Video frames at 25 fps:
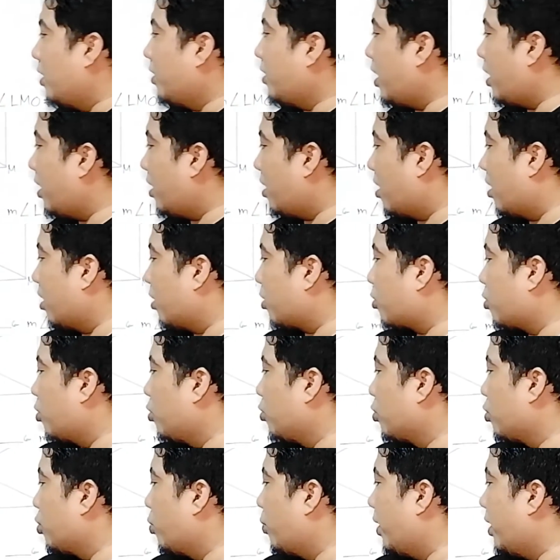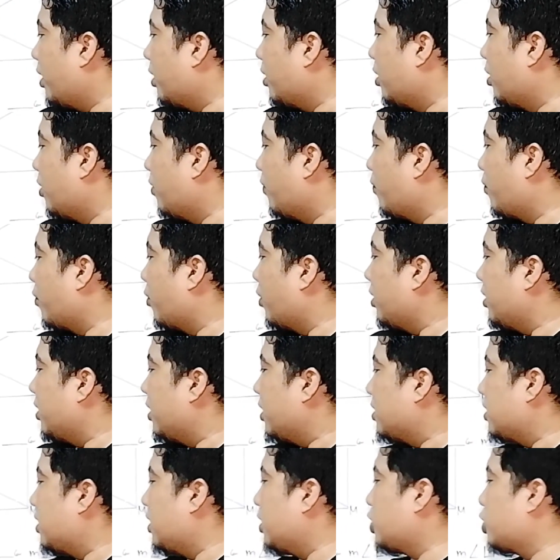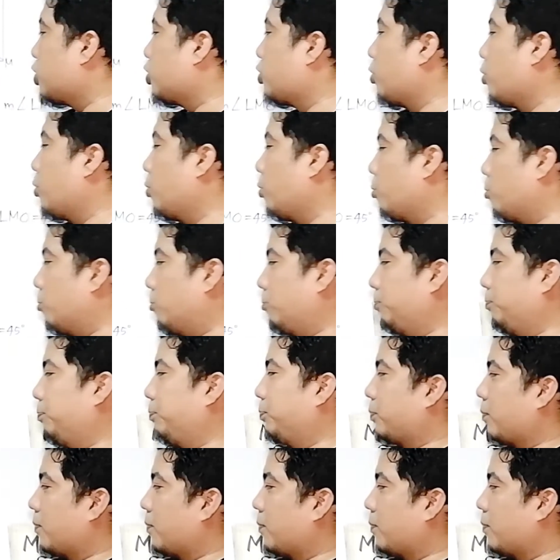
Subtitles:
they are congruent. Therefore, this is true.